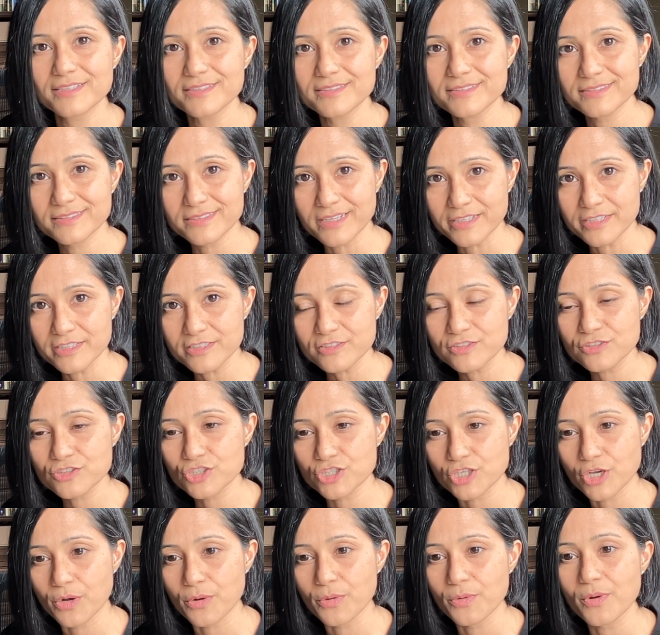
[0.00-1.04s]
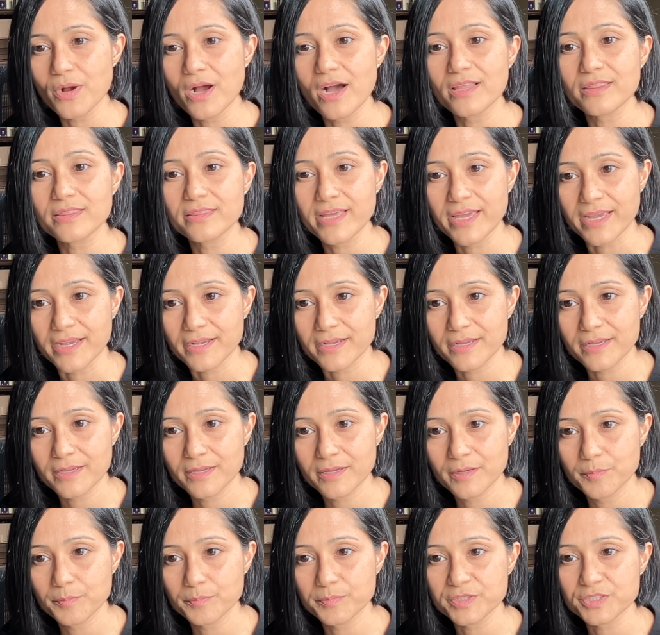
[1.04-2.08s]
Studies show a link
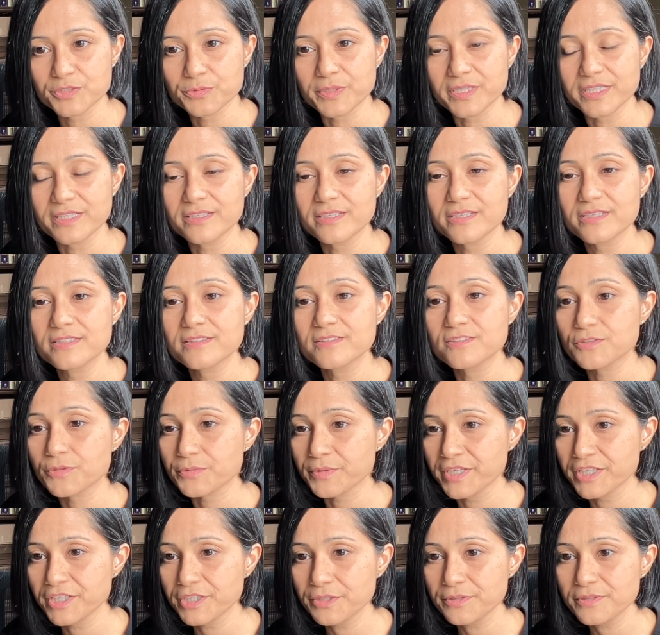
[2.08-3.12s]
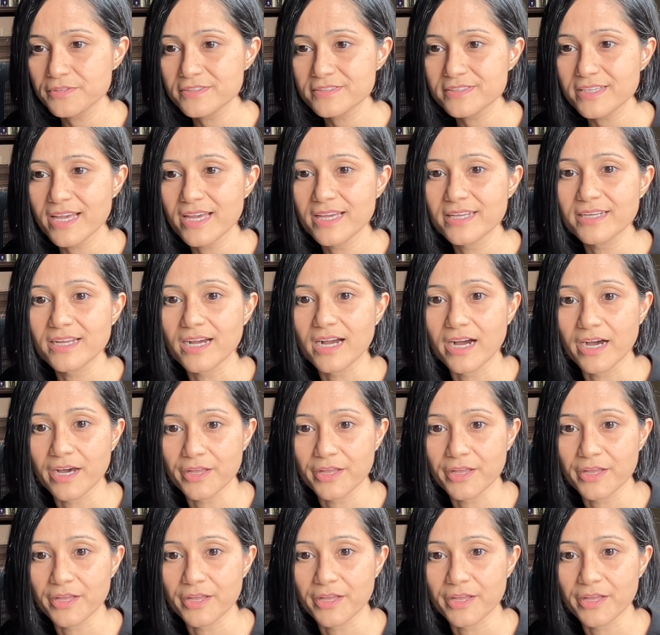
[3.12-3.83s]
between screen use and